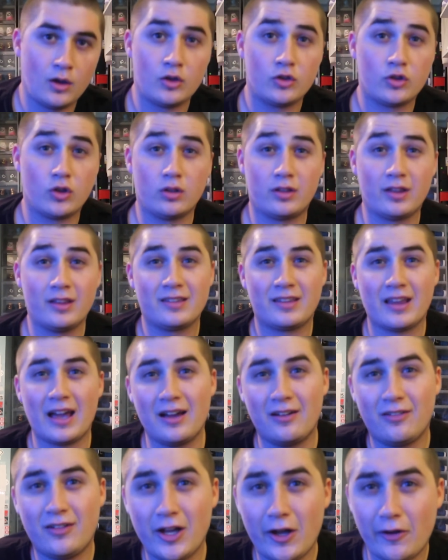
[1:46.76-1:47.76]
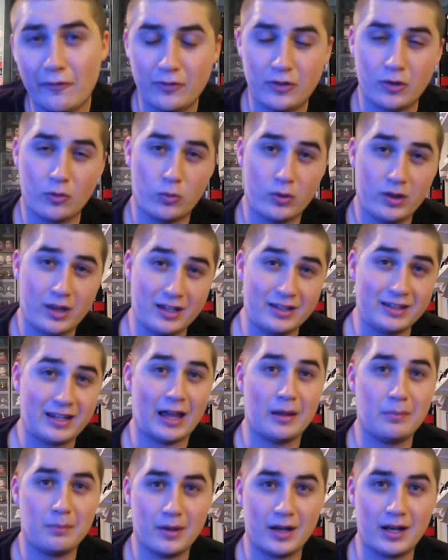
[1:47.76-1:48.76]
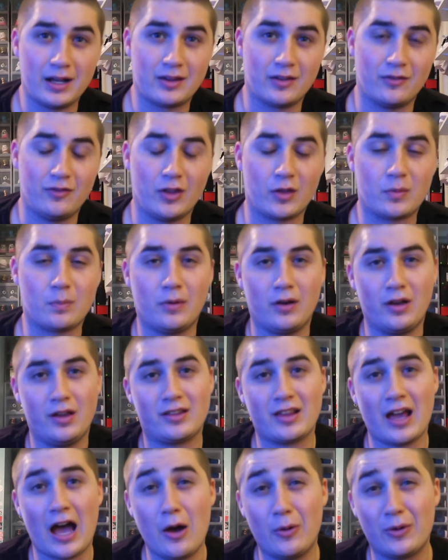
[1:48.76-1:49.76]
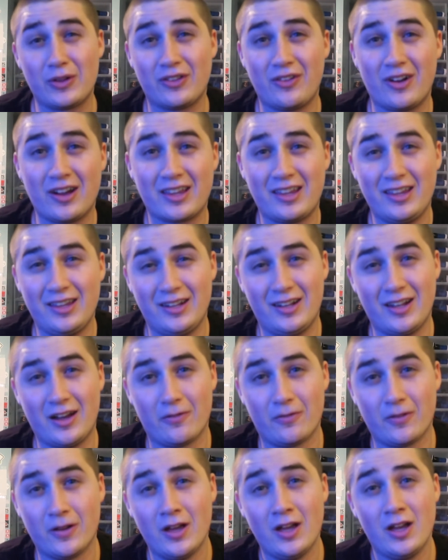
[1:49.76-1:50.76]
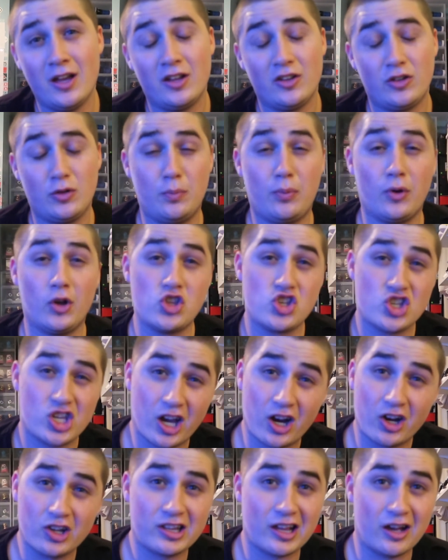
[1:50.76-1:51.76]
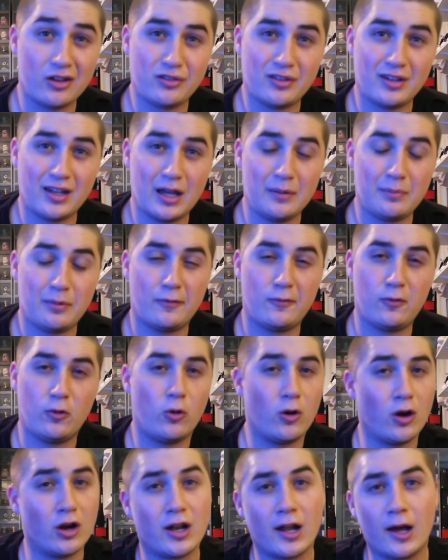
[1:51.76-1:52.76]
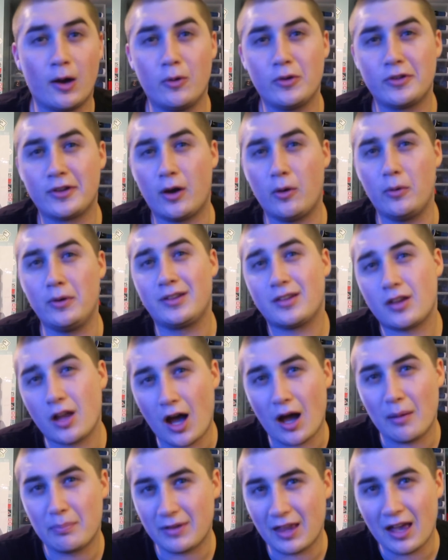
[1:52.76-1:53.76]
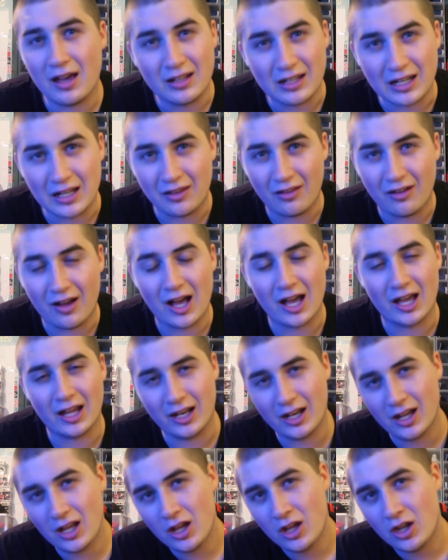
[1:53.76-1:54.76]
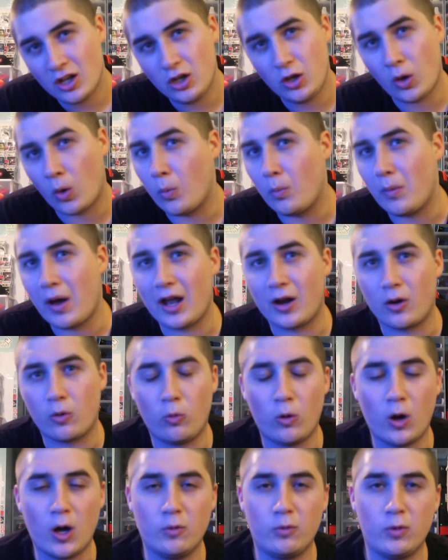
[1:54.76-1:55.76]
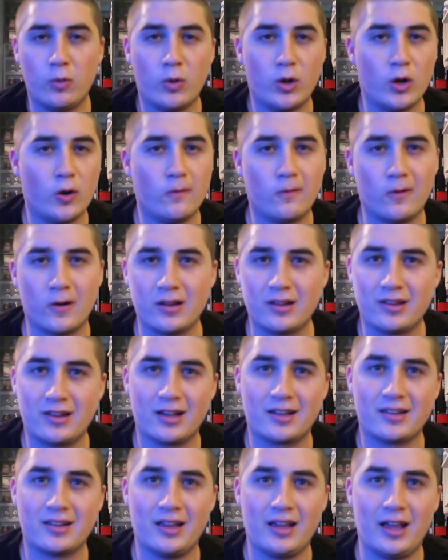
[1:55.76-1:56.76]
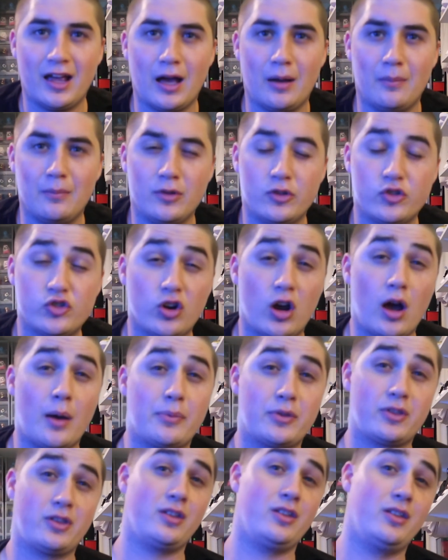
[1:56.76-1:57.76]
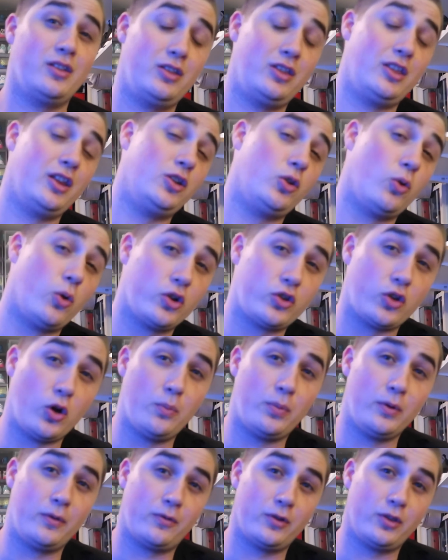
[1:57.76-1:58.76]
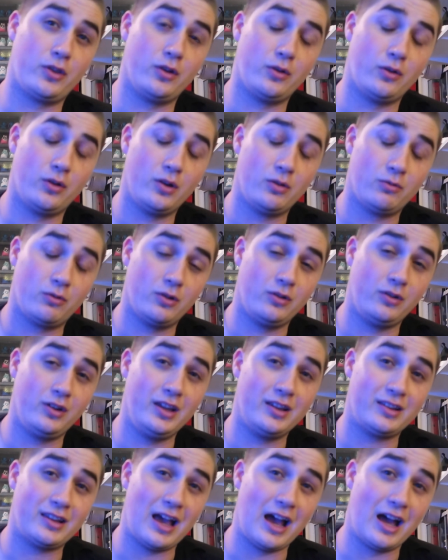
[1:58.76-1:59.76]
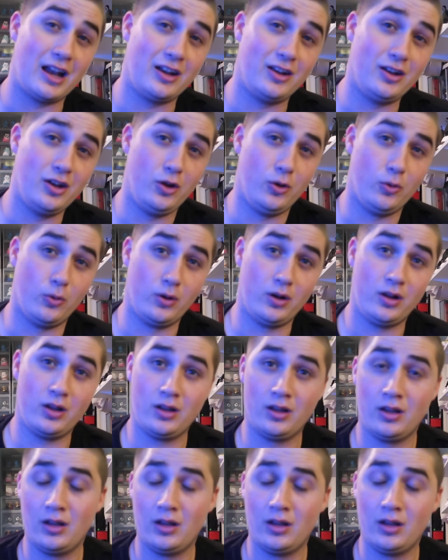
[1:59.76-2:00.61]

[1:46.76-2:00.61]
So since I lived within 10 minutes of this place, I was lucky enough to put chairs out the night before, and I was always top 10 in line. No matter what, we went over at 6 a.m. Drops, the doors open for the release at noon.